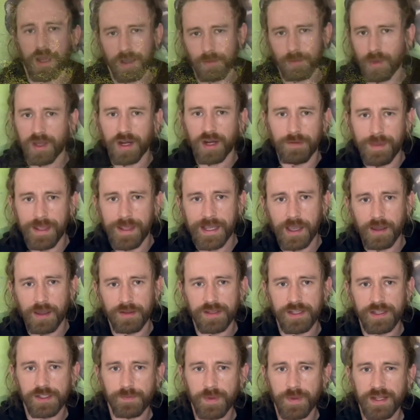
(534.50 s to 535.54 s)
what can I make out of
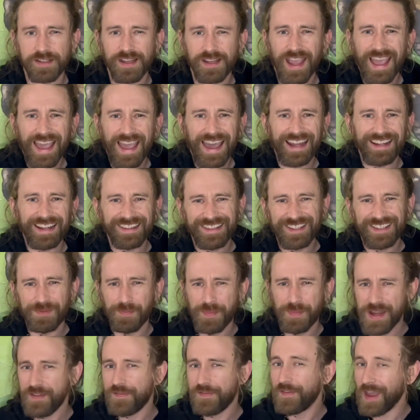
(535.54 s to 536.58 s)
these bits? And to
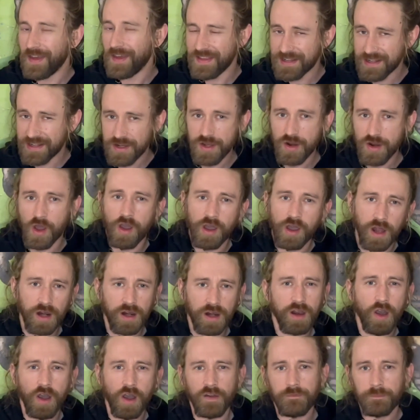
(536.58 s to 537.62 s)
be fair, there's not a
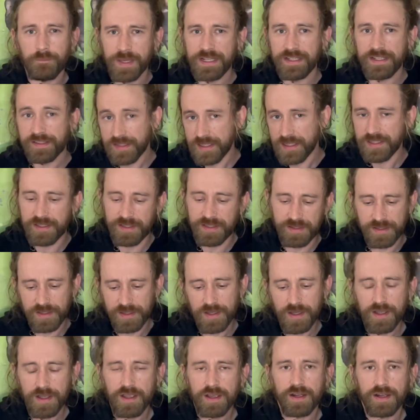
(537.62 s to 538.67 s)
lot of pieces
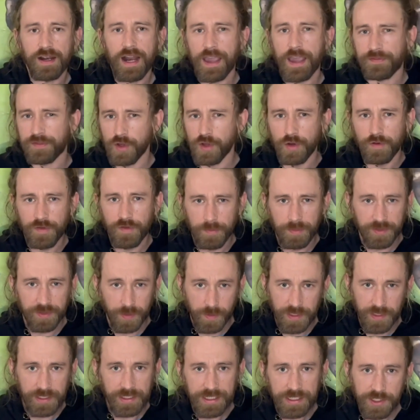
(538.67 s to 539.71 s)
left over
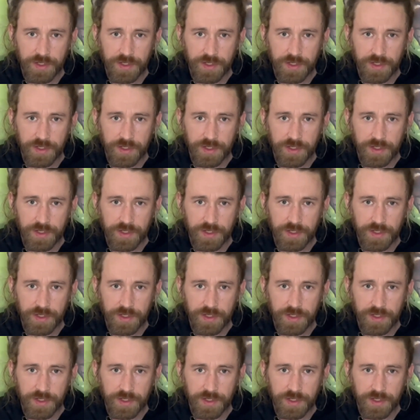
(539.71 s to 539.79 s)
between each